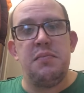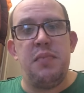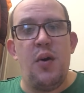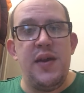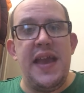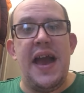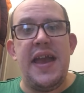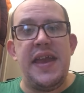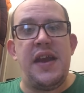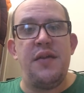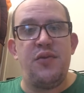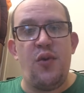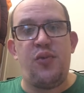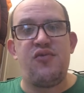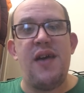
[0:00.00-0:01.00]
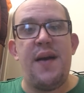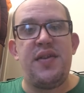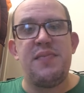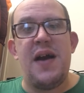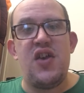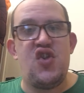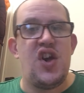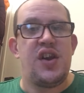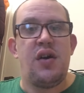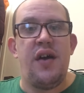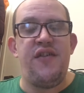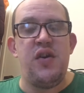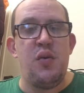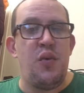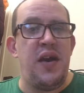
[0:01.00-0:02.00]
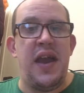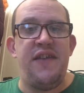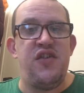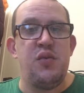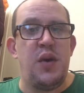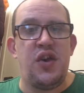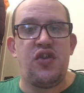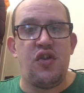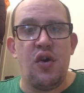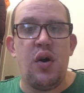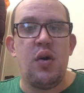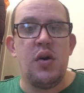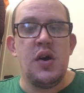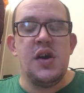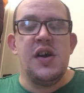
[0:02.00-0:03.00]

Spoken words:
But yeah, you can subscribe to my channel if you wish to.